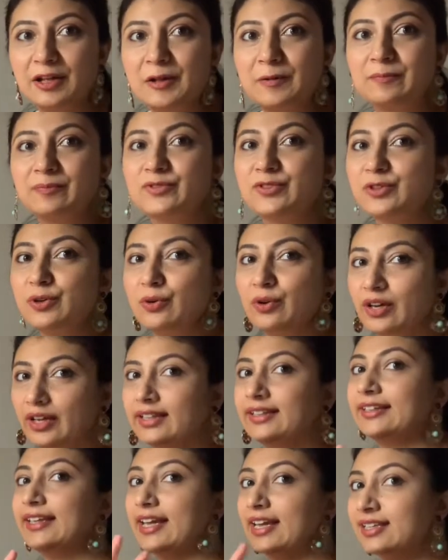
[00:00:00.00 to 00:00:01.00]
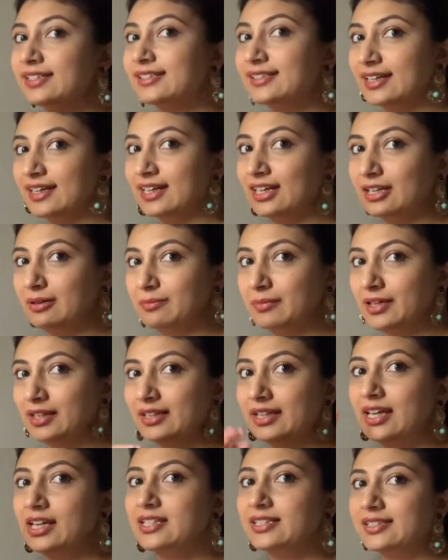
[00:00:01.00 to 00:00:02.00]
So it takes time,
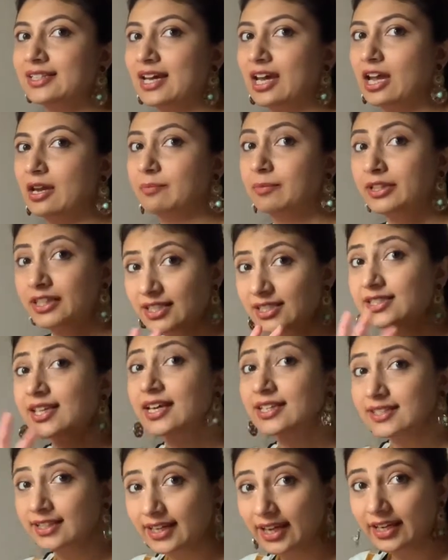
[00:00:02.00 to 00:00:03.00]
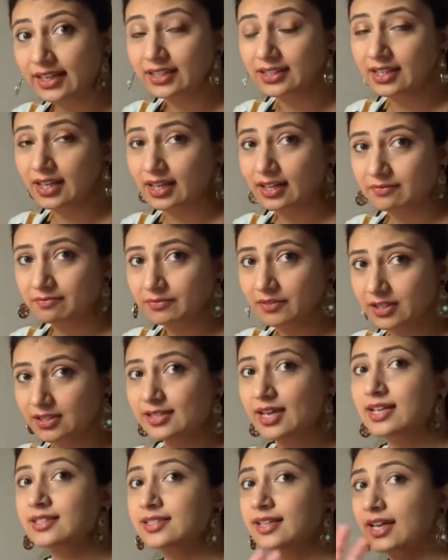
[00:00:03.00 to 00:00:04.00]
but these guys are getting
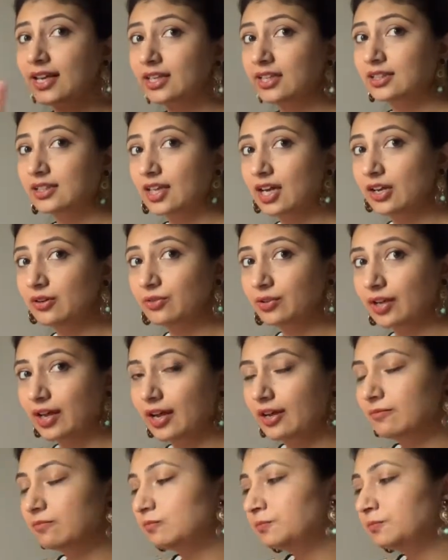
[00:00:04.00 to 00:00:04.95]
there. Okay,